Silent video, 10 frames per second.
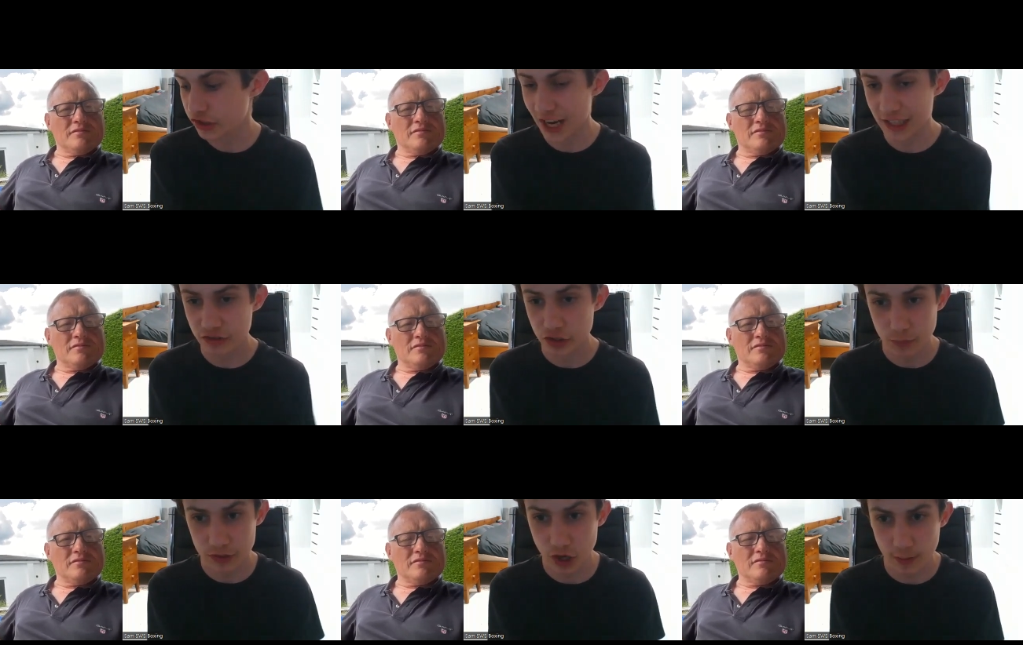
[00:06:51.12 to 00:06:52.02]
Speaker 1: challenger,
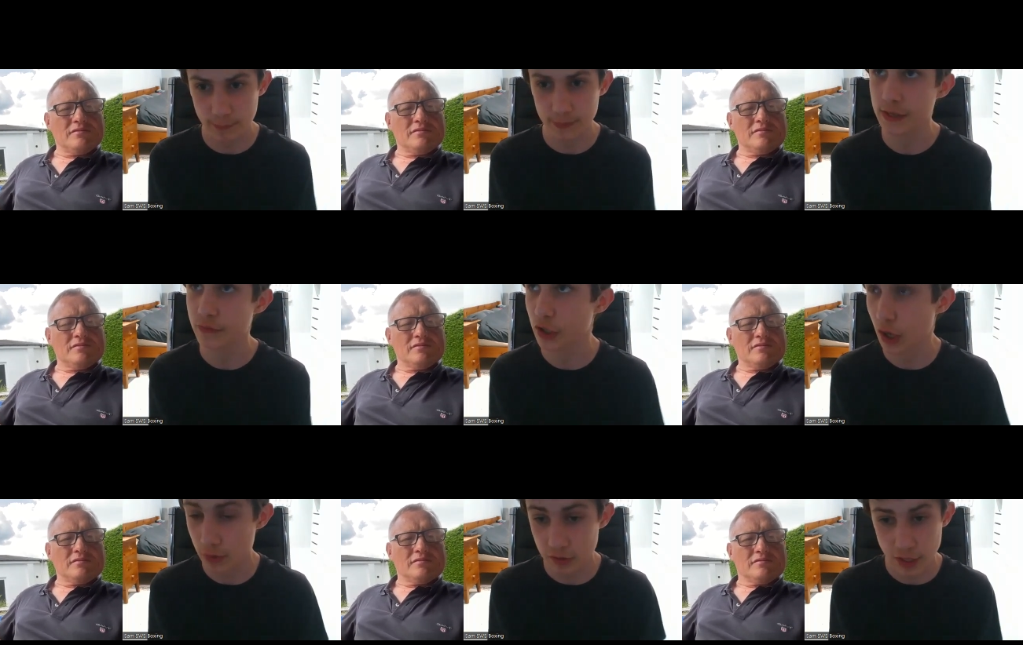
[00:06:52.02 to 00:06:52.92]
which I believe, you
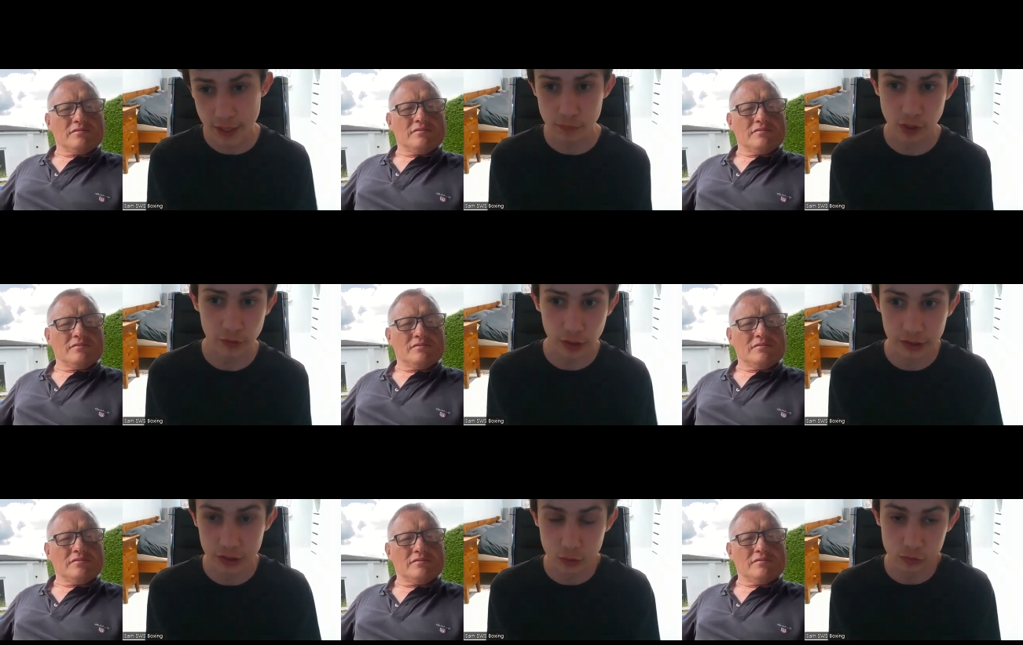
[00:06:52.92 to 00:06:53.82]
know, he, he was
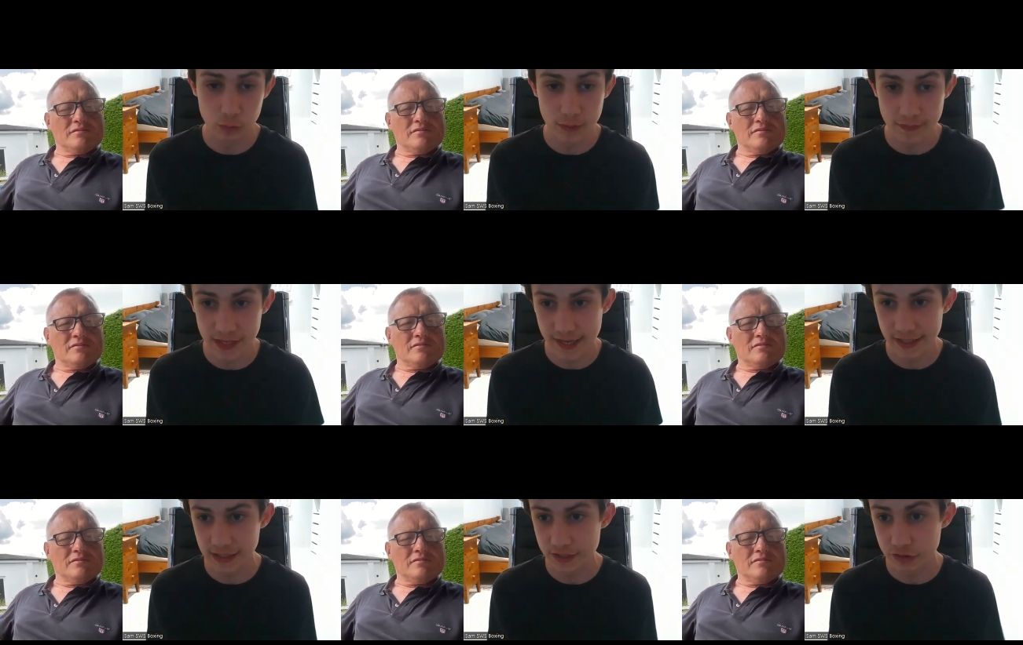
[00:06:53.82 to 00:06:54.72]
unlucky not to win the
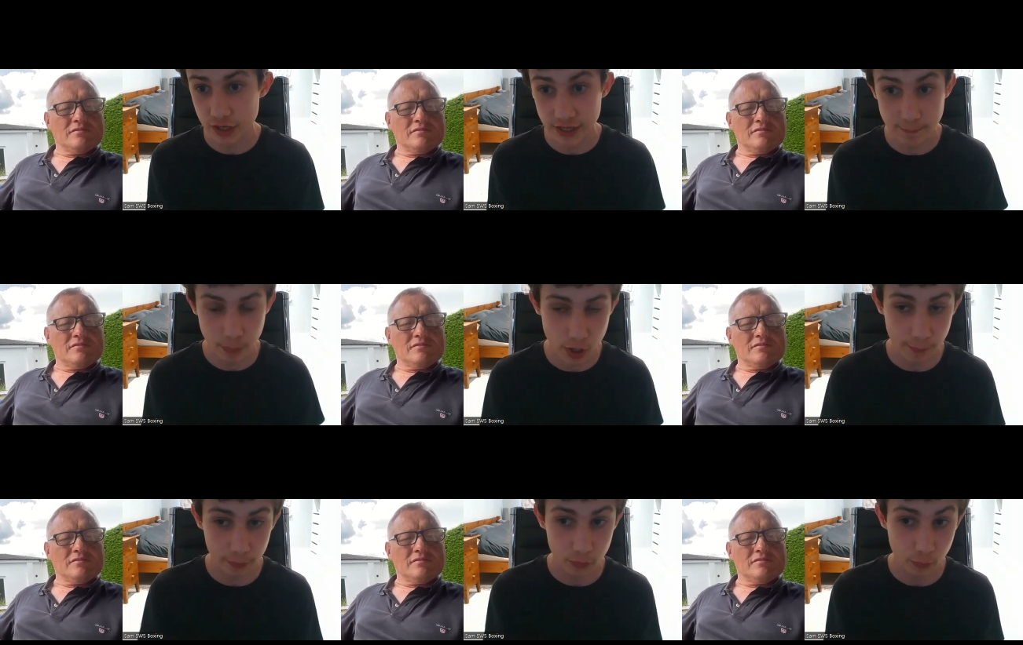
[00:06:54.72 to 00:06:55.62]
English. He put
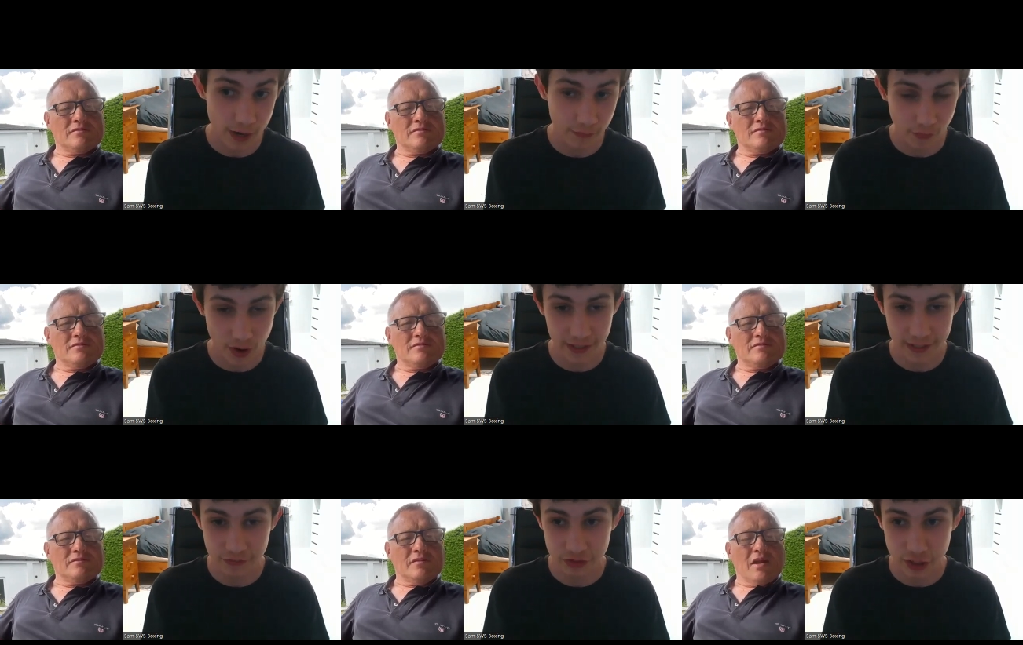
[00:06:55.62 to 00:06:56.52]
up a great fight
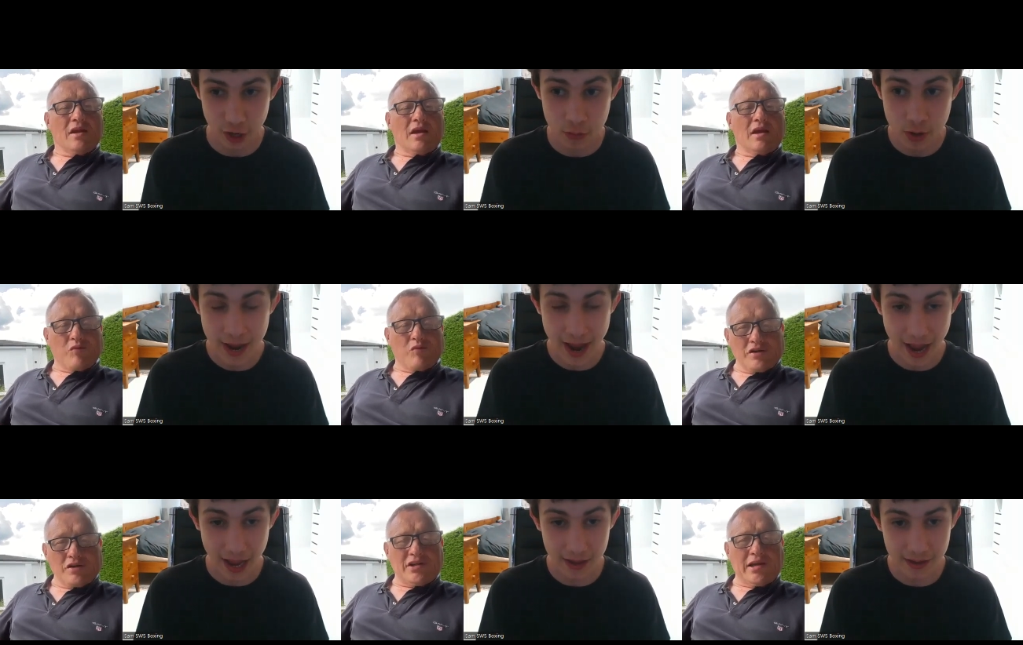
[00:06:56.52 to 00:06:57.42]
against, you know. He
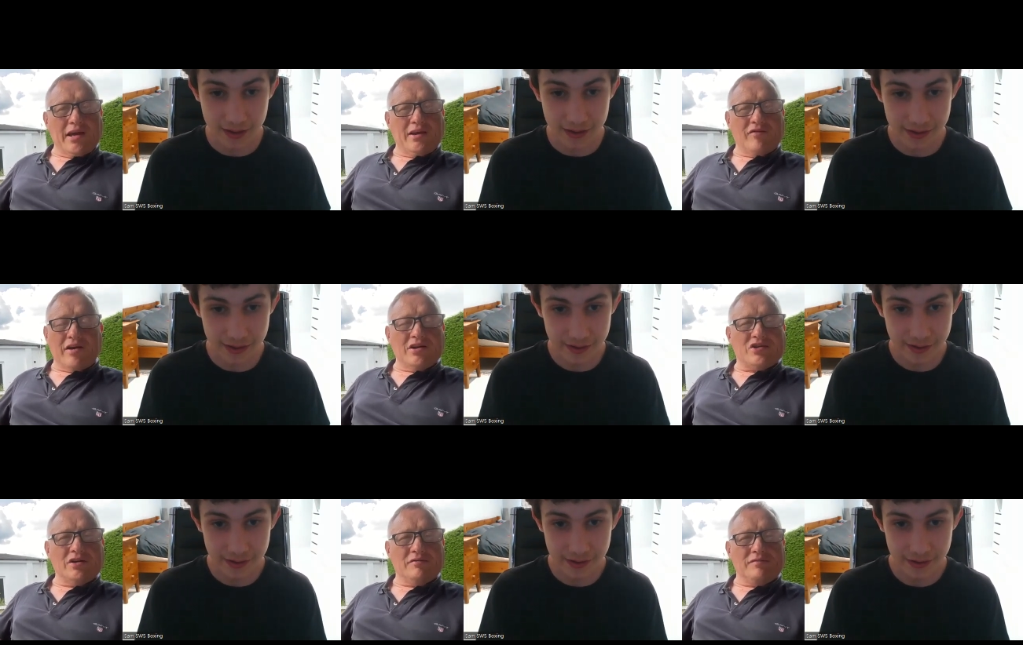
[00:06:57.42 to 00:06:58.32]
Speaker 2: was, yeah, you're very
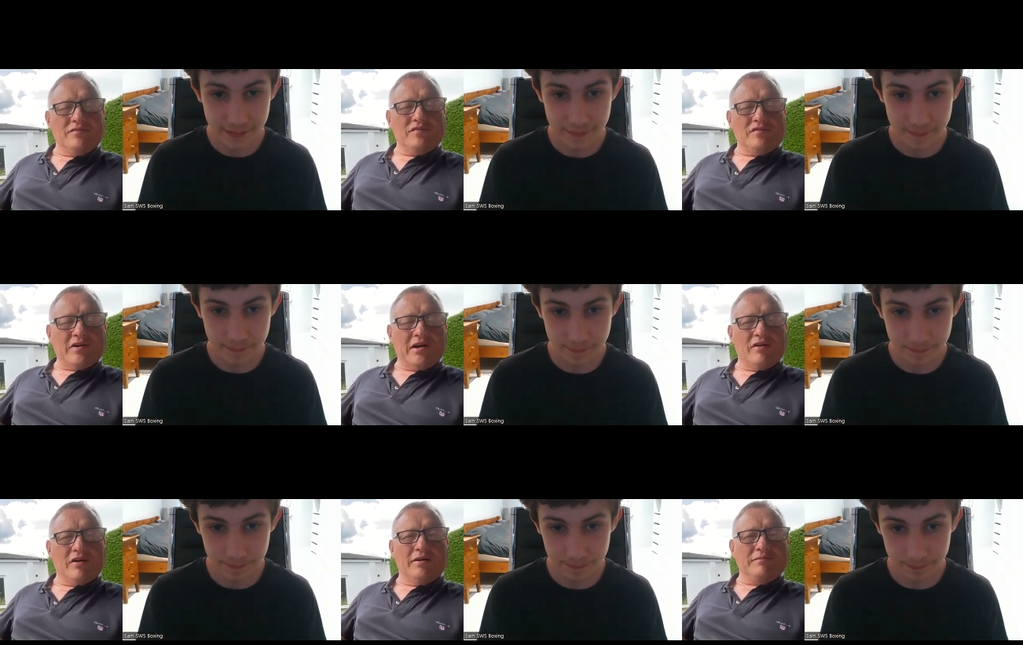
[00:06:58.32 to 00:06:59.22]
true.
Speaker 1: Very right,
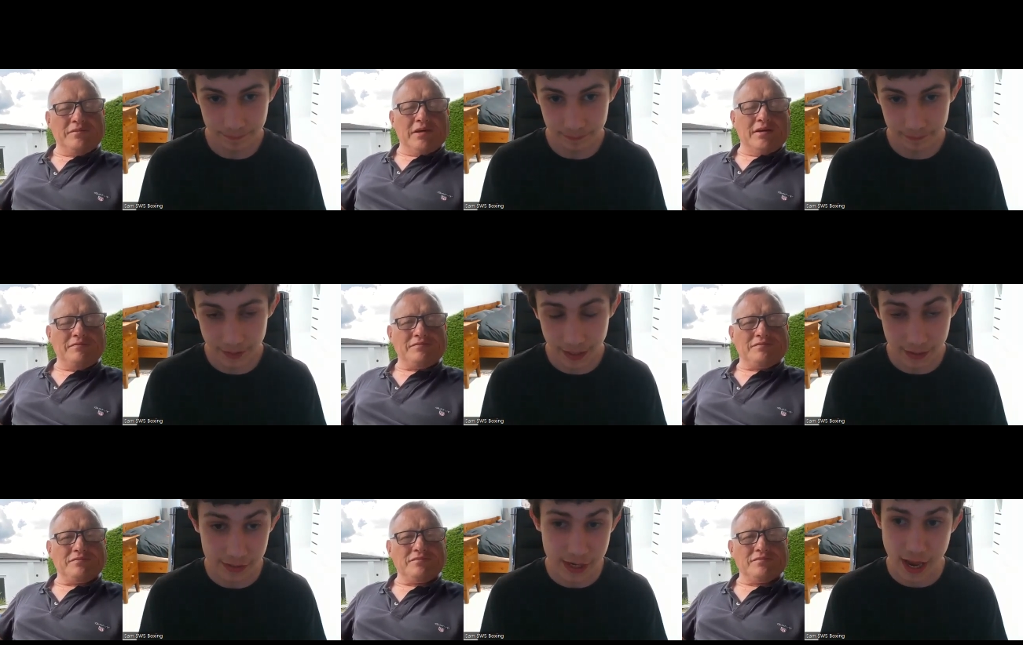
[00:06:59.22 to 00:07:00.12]
yeah.
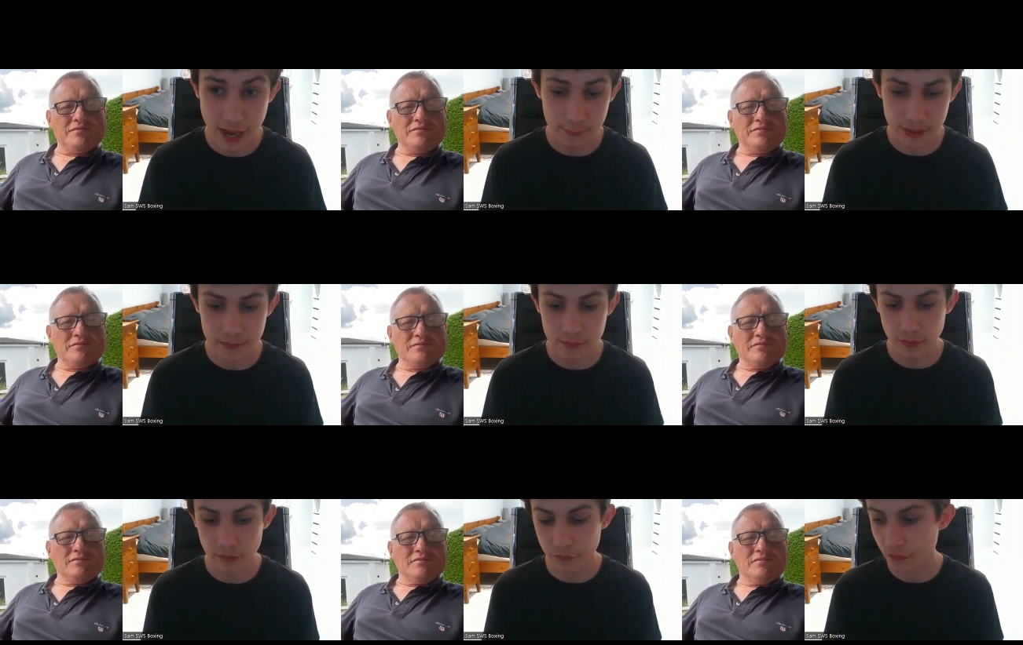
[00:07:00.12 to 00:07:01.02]
Yeah, I mean,
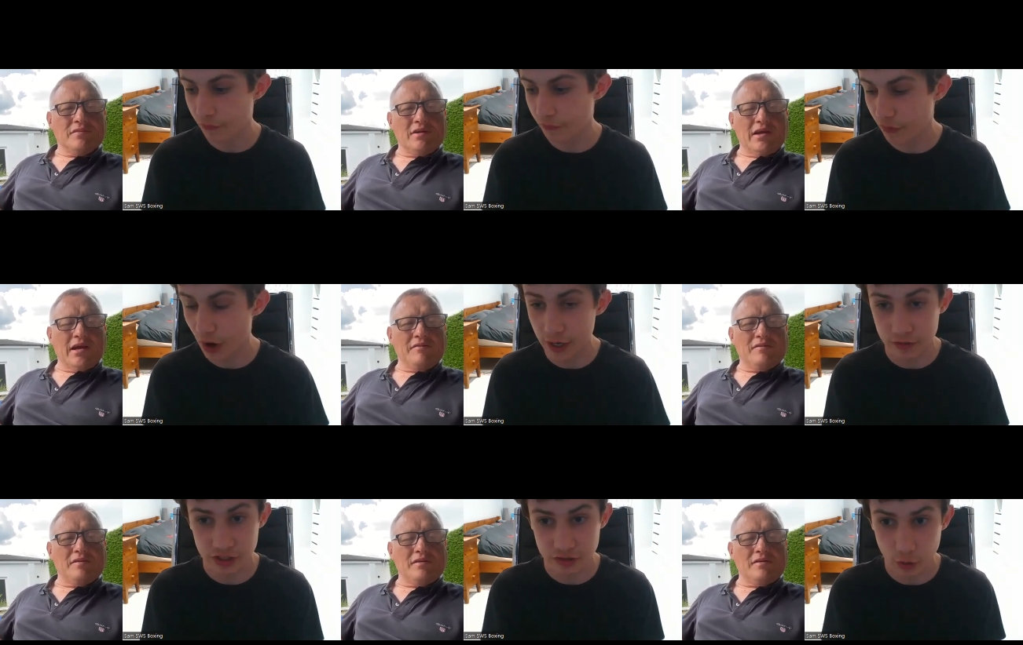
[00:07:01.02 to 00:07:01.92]
the yeah. f-
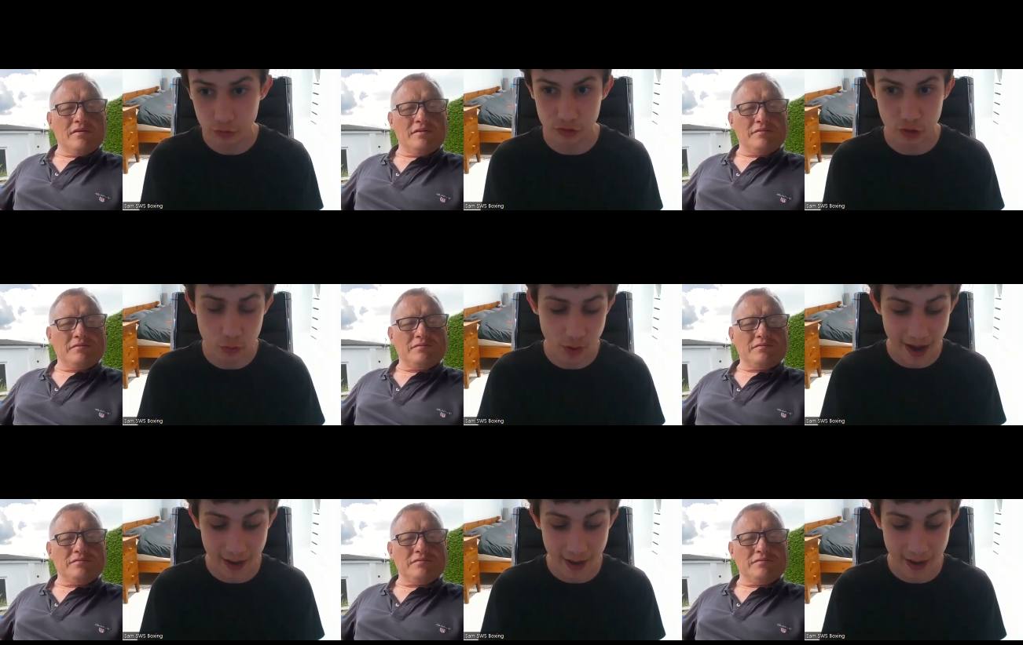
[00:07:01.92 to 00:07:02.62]
fighters he's lost to,